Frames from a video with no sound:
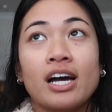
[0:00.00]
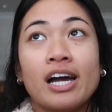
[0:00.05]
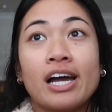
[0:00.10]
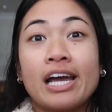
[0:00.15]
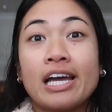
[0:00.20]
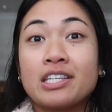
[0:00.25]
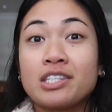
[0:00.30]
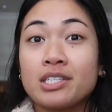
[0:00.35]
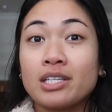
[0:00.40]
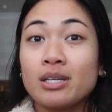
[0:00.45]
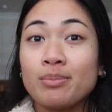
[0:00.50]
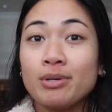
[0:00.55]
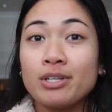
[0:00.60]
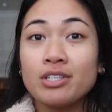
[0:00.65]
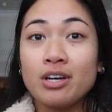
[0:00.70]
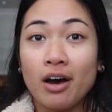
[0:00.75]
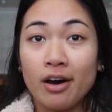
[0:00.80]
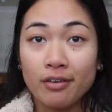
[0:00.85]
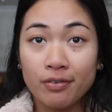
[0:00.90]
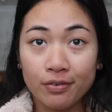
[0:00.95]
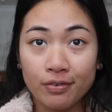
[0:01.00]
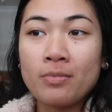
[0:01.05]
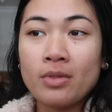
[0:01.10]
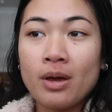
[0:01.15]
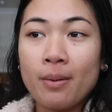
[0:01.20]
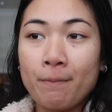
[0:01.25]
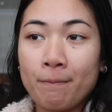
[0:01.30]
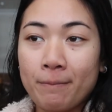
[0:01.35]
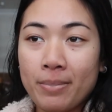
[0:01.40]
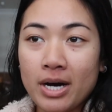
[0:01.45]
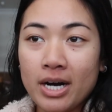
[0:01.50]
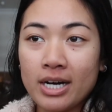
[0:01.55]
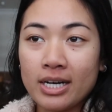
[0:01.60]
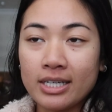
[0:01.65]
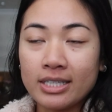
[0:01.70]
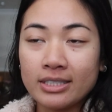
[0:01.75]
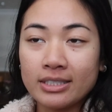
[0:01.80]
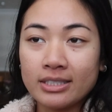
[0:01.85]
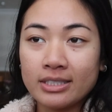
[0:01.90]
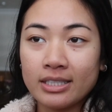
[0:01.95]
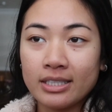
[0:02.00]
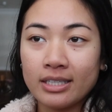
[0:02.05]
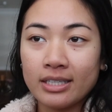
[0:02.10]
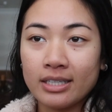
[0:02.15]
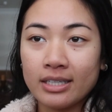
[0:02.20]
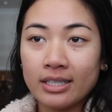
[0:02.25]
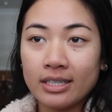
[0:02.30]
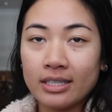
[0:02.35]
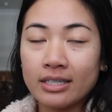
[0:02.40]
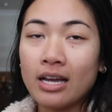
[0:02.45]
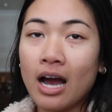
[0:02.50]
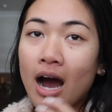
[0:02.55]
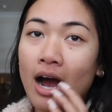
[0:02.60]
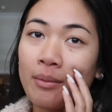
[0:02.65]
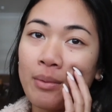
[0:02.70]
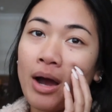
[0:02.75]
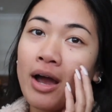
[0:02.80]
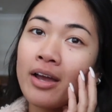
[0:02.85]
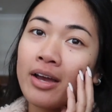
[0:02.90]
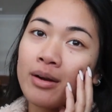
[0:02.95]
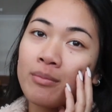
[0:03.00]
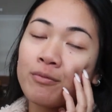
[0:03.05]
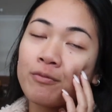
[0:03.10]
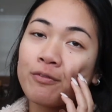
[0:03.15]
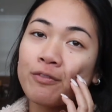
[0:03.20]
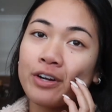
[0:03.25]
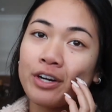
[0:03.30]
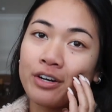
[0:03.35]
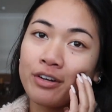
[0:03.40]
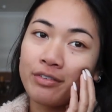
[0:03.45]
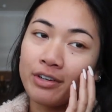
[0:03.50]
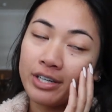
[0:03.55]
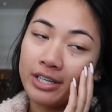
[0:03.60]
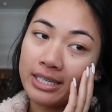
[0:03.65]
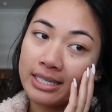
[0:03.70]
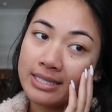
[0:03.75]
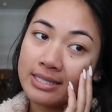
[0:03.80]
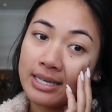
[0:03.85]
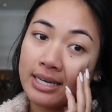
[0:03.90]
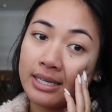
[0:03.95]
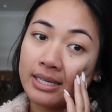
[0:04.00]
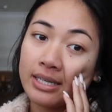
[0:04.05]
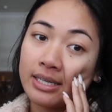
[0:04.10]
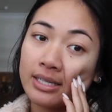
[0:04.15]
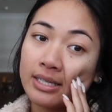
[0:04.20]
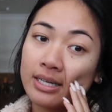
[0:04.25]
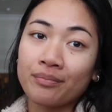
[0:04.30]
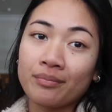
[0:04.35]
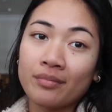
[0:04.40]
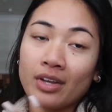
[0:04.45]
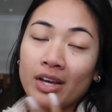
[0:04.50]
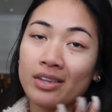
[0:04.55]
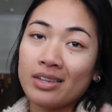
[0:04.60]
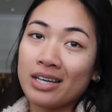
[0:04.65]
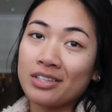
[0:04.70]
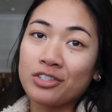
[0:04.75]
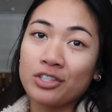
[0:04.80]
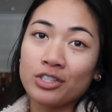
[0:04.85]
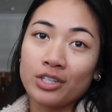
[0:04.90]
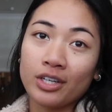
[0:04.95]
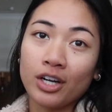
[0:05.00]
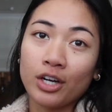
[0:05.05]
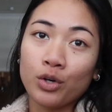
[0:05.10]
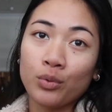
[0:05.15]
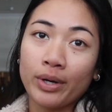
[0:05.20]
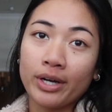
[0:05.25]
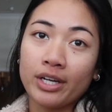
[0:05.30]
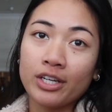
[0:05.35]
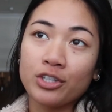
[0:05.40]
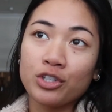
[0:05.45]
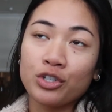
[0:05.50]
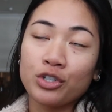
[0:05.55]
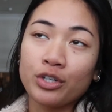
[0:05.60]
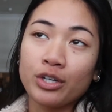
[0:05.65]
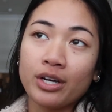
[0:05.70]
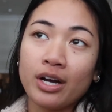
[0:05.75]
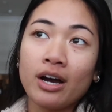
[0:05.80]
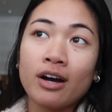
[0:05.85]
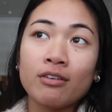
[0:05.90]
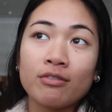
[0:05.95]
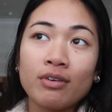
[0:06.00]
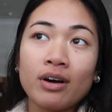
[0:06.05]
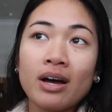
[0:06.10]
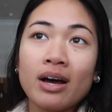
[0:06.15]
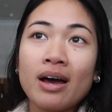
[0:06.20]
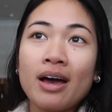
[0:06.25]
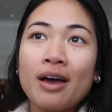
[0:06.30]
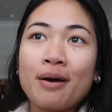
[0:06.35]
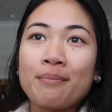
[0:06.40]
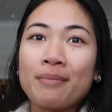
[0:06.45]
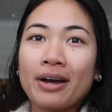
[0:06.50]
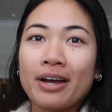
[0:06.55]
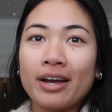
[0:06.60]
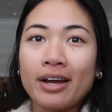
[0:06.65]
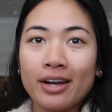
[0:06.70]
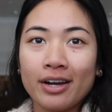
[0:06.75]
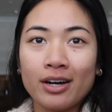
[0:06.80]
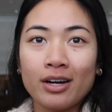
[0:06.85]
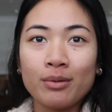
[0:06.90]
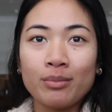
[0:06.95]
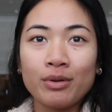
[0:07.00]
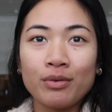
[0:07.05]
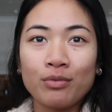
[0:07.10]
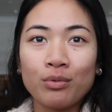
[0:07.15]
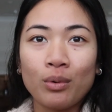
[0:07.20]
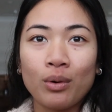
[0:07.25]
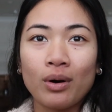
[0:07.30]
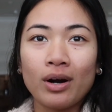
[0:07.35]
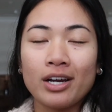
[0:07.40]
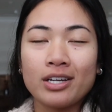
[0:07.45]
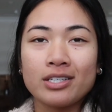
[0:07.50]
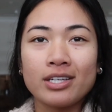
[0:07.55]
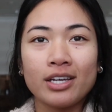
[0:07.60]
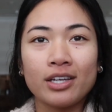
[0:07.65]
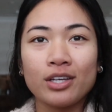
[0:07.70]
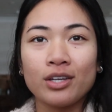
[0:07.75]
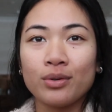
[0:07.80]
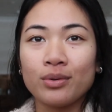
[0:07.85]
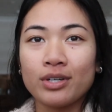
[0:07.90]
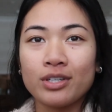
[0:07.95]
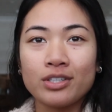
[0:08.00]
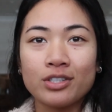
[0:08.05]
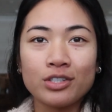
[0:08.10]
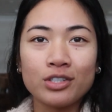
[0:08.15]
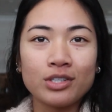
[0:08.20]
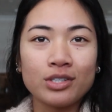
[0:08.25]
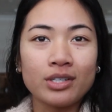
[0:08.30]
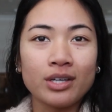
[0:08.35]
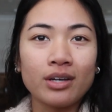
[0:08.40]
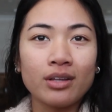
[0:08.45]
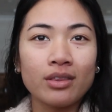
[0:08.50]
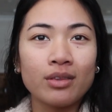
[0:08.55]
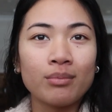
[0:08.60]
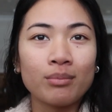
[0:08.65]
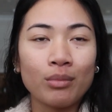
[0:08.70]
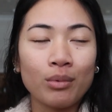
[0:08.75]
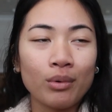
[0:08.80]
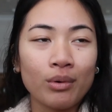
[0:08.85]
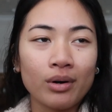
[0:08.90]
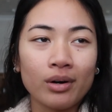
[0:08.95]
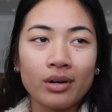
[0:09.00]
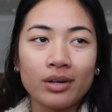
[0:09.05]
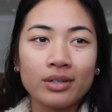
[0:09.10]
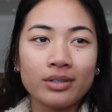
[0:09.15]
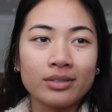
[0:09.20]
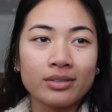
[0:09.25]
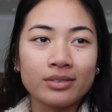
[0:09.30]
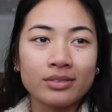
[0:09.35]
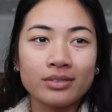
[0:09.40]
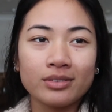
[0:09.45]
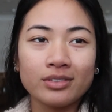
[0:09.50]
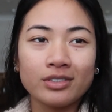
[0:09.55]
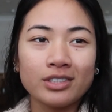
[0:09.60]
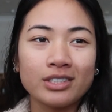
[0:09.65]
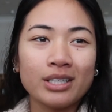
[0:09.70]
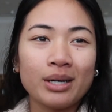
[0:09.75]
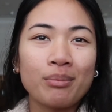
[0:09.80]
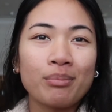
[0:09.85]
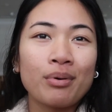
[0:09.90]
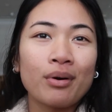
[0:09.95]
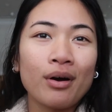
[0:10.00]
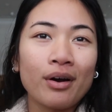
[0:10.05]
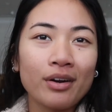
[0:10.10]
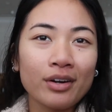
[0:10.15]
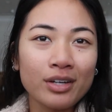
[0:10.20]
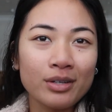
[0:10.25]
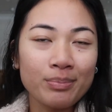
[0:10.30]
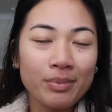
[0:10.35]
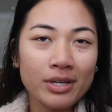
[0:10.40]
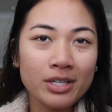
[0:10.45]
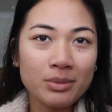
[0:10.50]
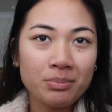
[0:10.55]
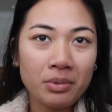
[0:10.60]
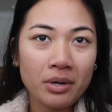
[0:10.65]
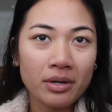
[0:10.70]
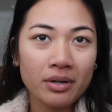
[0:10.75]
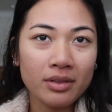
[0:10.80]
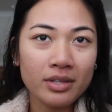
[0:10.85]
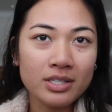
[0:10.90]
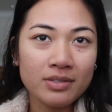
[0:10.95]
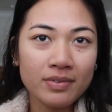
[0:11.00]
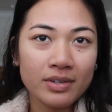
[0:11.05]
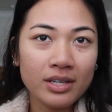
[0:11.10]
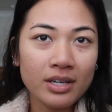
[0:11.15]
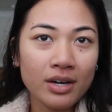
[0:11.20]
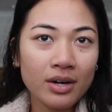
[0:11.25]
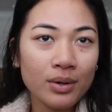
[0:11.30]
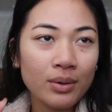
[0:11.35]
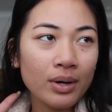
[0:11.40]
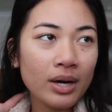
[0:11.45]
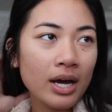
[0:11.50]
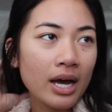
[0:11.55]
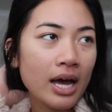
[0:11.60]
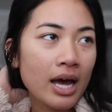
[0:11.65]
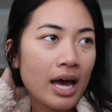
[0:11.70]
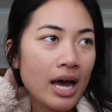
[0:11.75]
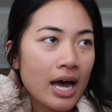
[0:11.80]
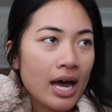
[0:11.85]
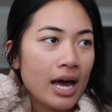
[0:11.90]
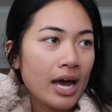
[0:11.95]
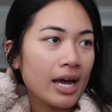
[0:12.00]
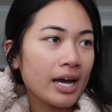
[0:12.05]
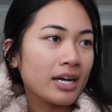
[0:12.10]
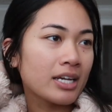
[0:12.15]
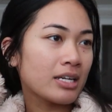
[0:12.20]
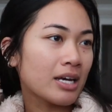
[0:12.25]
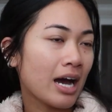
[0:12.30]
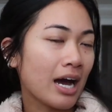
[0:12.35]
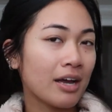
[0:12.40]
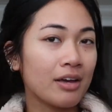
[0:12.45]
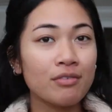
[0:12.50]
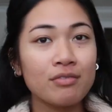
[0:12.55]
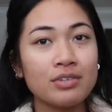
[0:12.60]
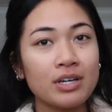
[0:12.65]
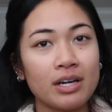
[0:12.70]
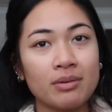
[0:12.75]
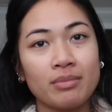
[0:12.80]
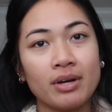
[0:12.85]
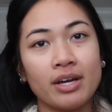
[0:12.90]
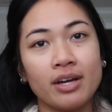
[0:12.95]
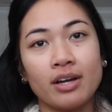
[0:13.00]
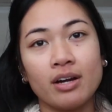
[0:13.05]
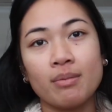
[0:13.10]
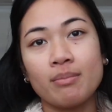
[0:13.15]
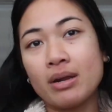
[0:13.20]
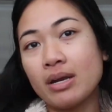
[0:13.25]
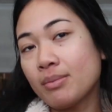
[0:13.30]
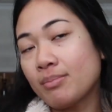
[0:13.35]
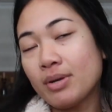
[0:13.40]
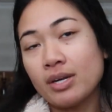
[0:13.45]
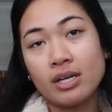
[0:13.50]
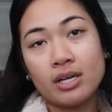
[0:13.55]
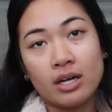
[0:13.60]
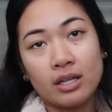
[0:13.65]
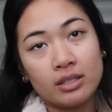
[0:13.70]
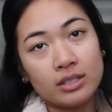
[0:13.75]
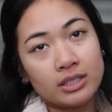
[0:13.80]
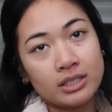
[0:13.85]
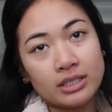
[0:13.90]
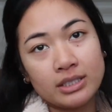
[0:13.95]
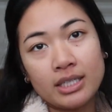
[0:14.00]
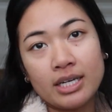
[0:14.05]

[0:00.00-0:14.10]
it's gonna be tough, but yeah, I, I am very, very excited. That's just like a quick history of my hair before I take you into just like the more just like product-based part of this video. And I've dyed my hair many, many colors.